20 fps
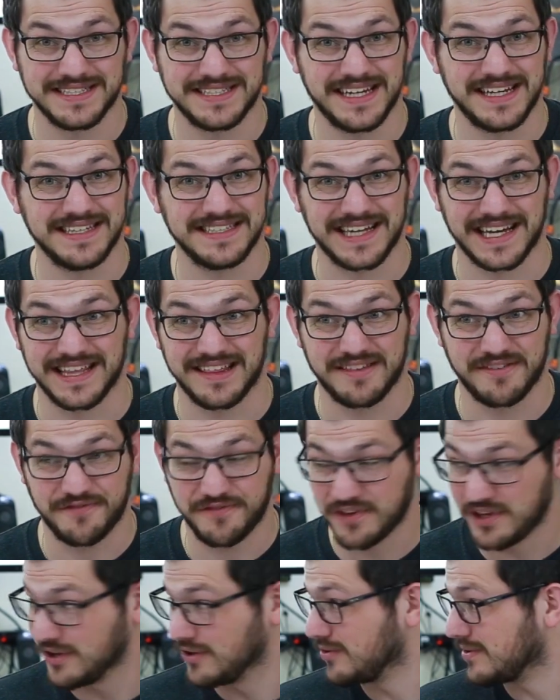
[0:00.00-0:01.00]
settings I
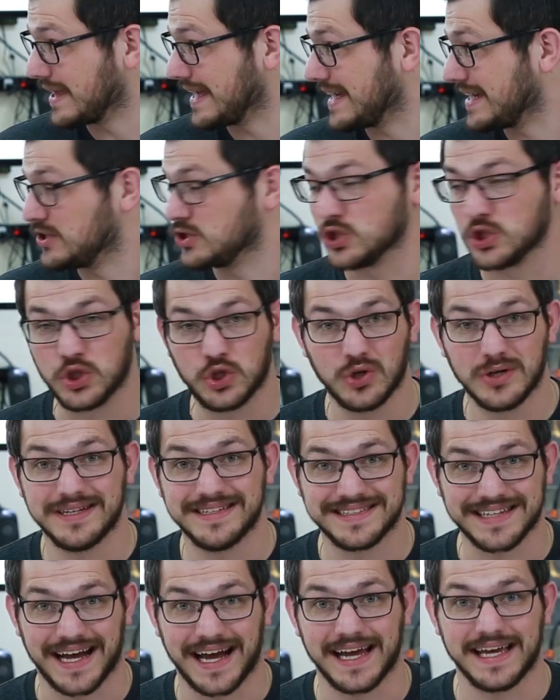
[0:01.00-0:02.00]
feel like as good
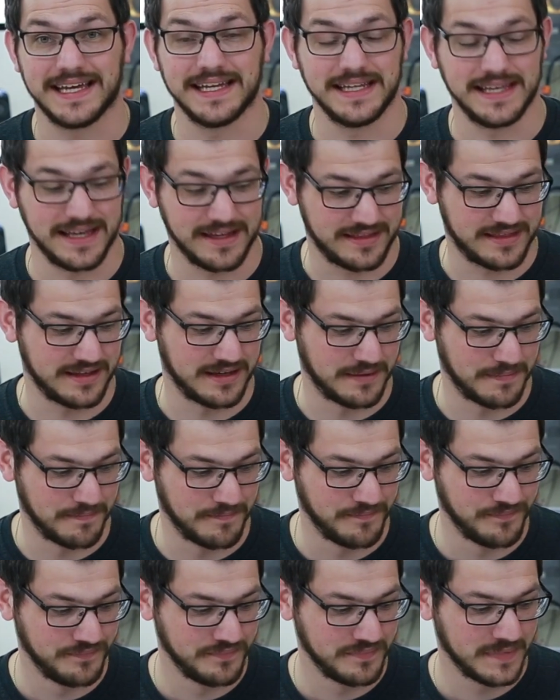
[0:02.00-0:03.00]
as I can get
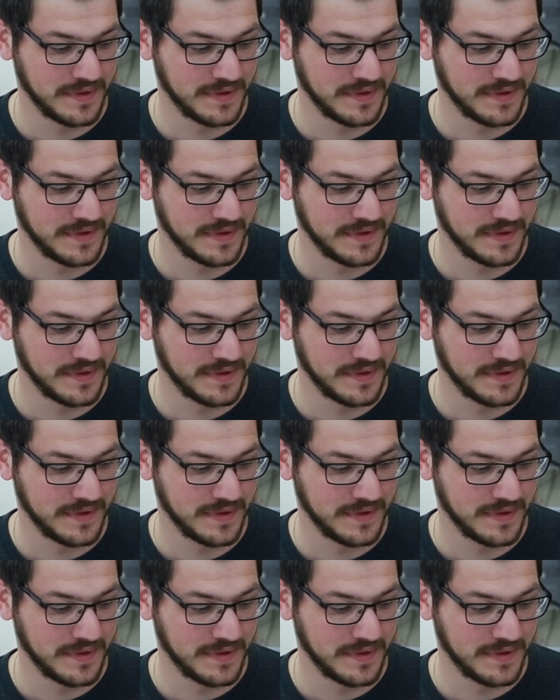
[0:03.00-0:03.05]
them